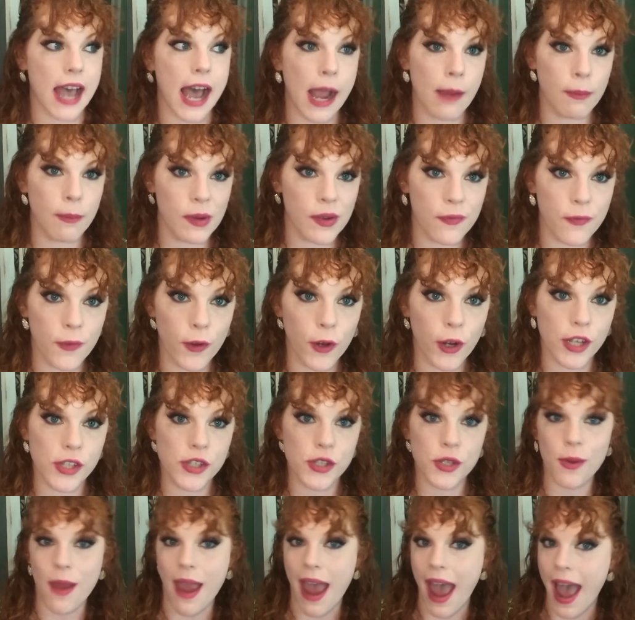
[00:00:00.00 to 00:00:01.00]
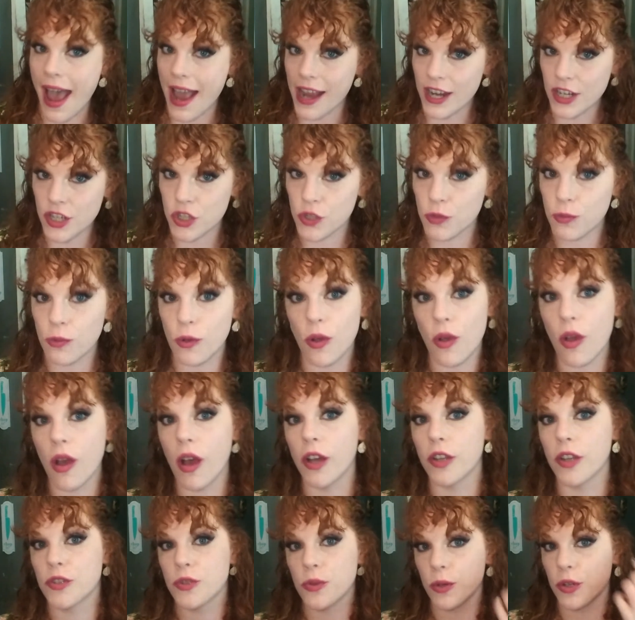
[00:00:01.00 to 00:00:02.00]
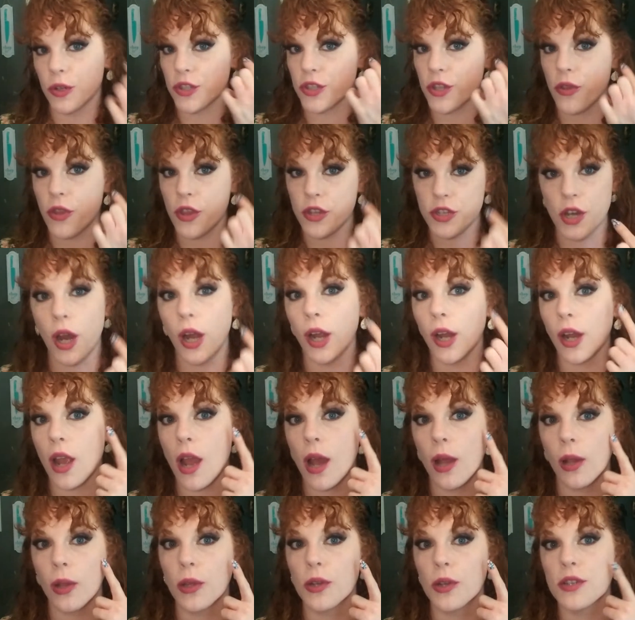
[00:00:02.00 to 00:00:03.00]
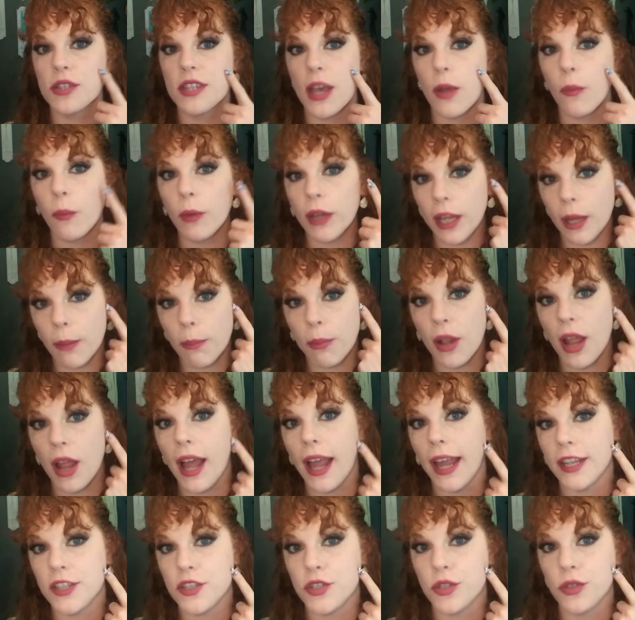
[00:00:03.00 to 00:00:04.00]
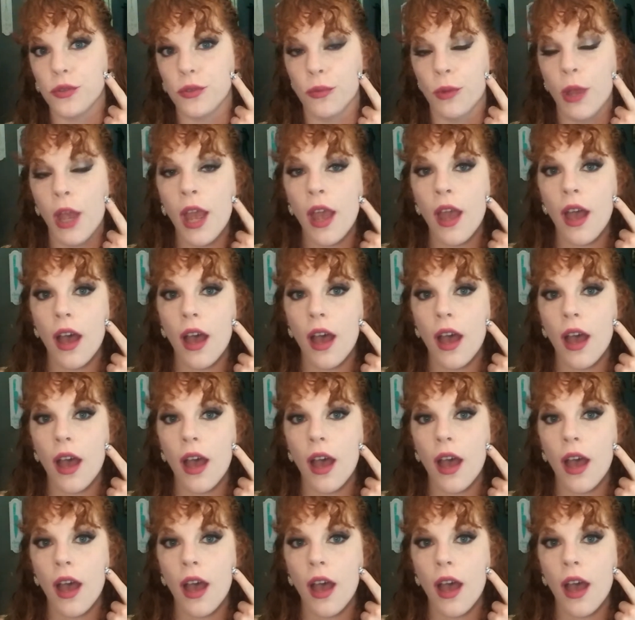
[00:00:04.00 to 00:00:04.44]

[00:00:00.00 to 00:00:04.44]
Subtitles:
I'm referring to actual contour, so the dark colors that we apply to